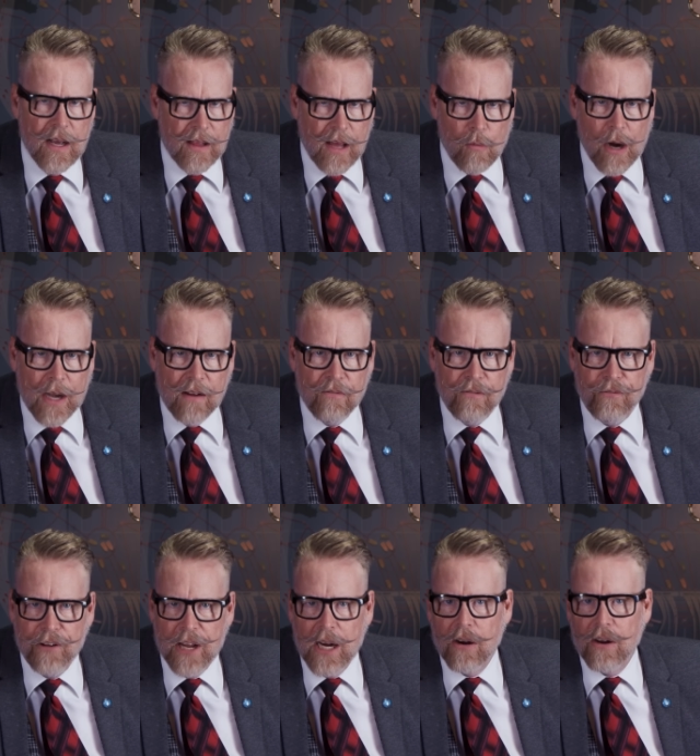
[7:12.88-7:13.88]
They wait in
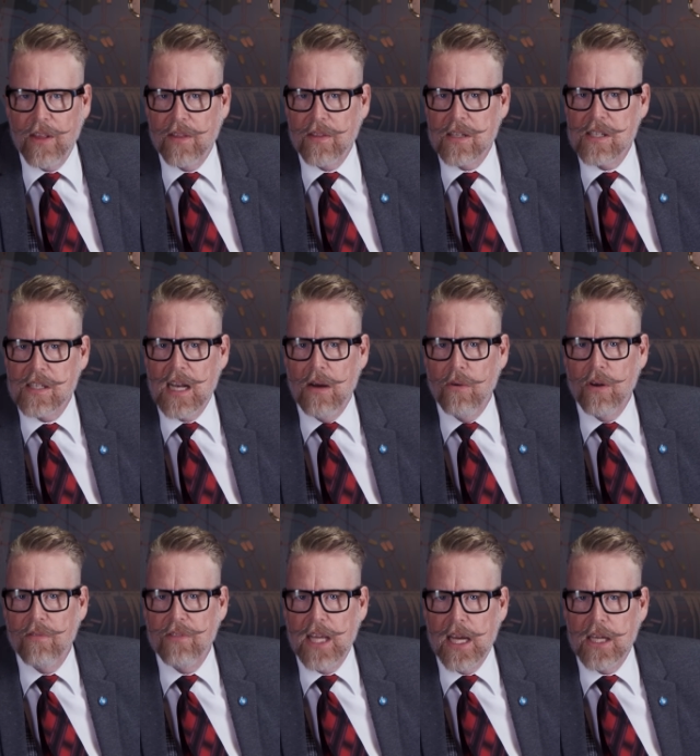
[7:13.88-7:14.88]
fear that the
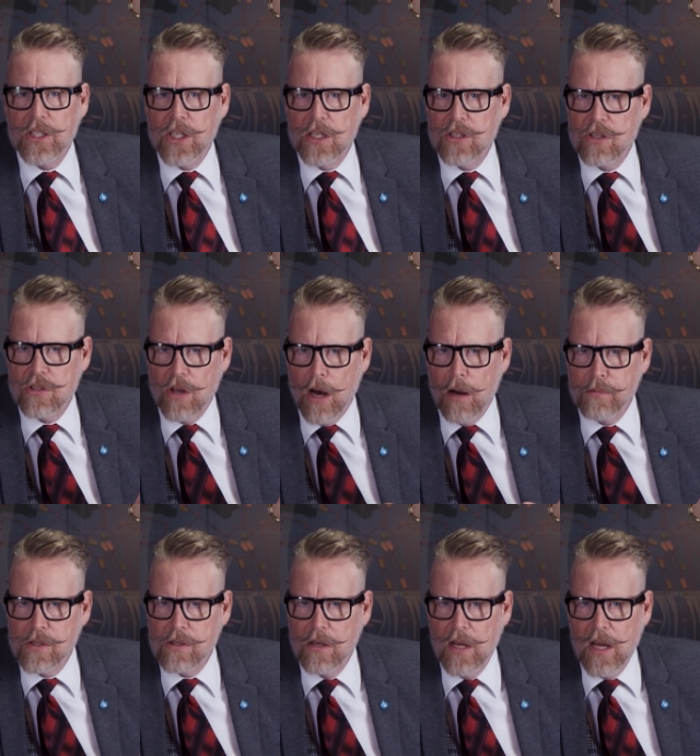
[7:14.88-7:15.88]
sound of the engine
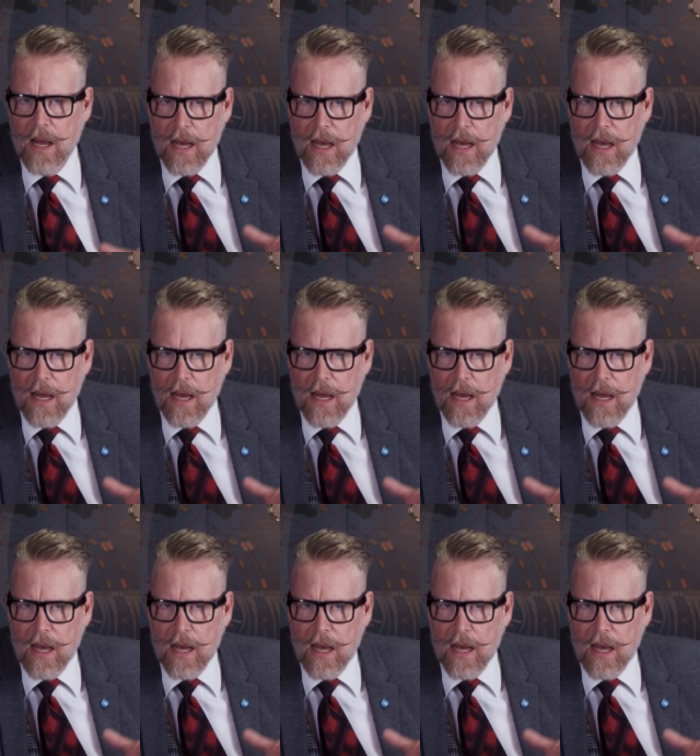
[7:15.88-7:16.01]
stops,